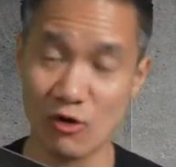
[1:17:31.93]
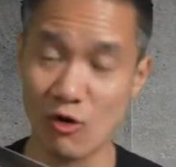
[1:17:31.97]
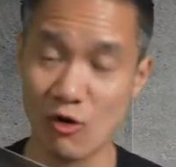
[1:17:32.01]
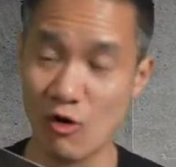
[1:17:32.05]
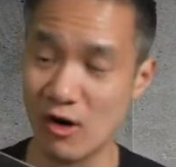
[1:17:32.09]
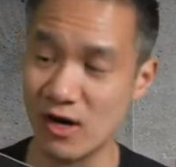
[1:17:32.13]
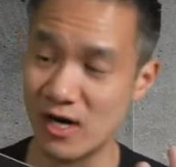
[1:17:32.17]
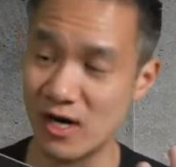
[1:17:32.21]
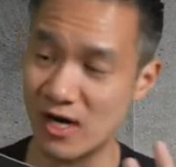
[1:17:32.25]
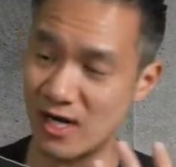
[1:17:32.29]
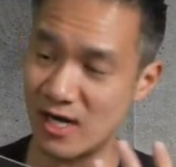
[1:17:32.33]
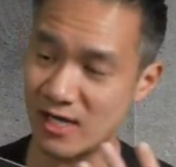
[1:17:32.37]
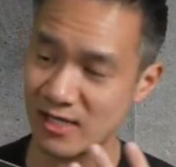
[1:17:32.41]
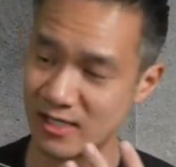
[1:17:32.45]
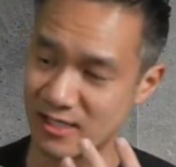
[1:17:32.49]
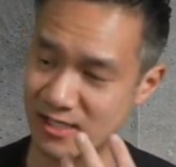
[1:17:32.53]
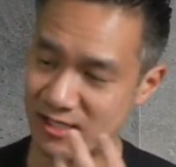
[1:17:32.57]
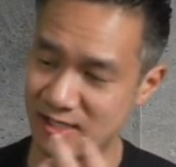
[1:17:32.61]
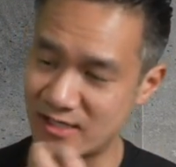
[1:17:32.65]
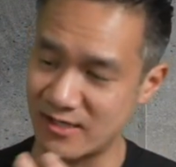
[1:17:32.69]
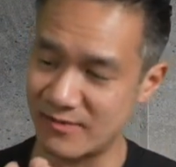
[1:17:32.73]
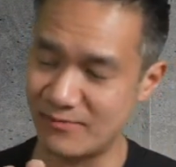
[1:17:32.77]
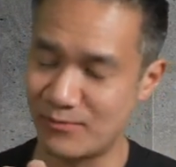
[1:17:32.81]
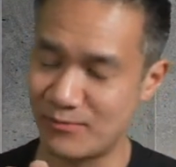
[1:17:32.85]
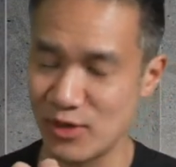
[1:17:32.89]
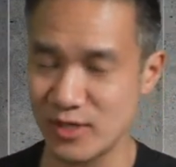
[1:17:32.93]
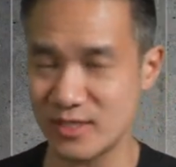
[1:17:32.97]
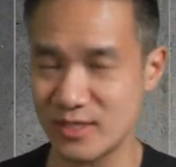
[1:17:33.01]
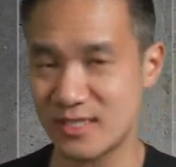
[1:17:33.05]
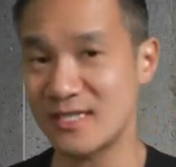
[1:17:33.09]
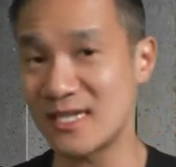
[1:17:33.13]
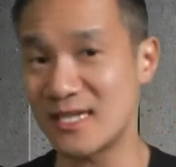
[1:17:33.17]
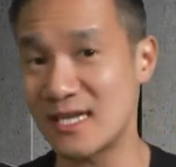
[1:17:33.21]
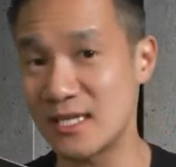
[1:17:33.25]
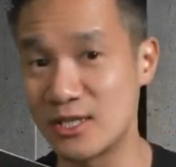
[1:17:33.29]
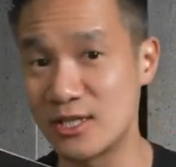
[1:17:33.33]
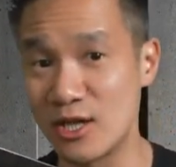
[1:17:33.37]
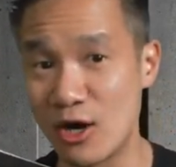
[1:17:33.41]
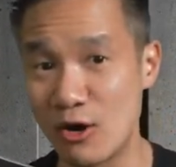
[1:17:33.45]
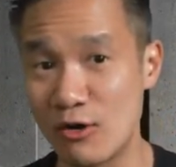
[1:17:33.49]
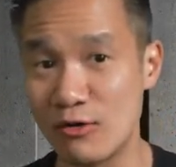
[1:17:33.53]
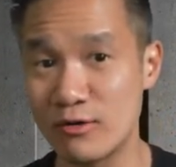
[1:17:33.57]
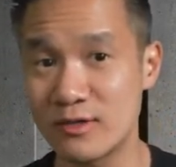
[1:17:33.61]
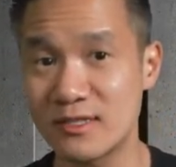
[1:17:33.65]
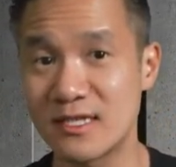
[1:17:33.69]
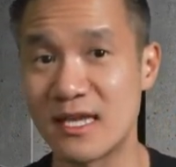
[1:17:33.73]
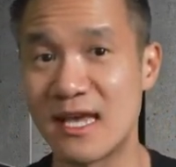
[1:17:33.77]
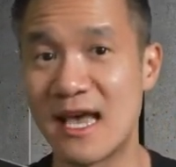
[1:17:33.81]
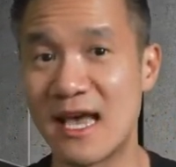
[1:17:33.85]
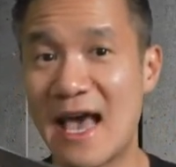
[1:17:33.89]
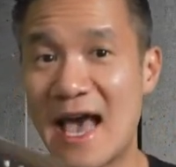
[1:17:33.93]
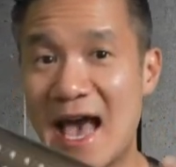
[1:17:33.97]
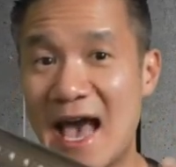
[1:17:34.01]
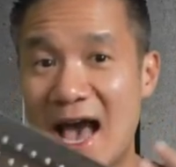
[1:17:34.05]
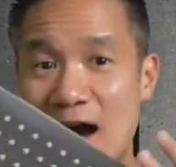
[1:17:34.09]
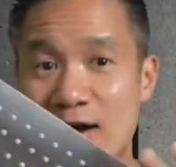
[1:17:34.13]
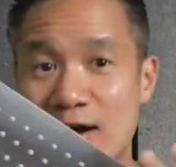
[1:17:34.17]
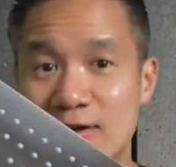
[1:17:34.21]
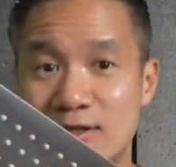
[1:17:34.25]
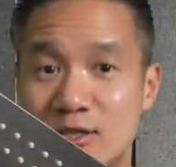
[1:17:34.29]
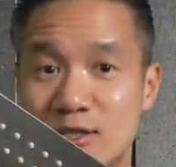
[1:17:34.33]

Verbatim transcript: or a, a person that knows how